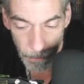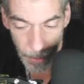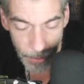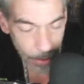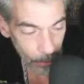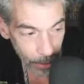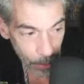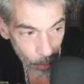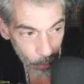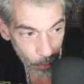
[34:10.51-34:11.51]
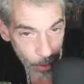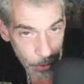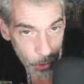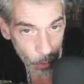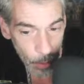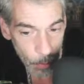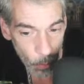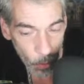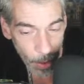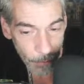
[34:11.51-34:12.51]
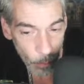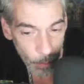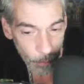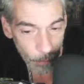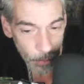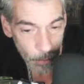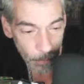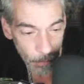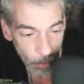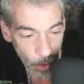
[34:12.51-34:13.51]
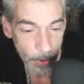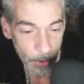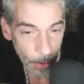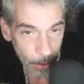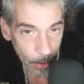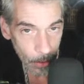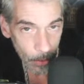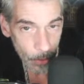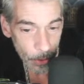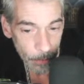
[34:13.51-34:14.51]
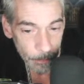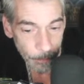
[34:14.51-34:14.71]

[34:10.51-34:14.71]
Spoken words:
interrogate whether or not it's true anymore after we've come to that conclusion.